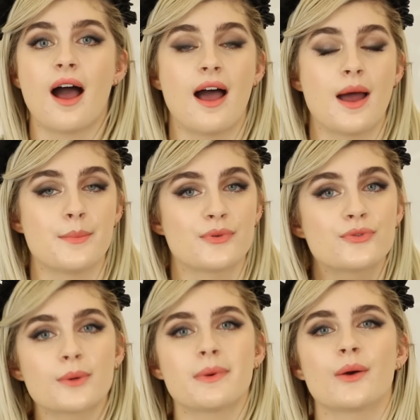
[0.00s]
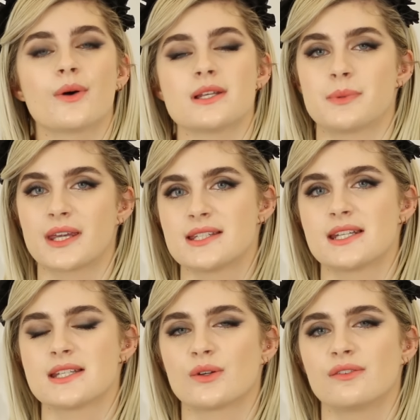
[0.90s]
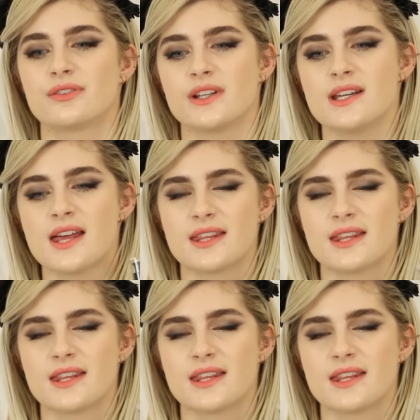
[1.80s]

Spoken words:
and before my oils because it is oil-free,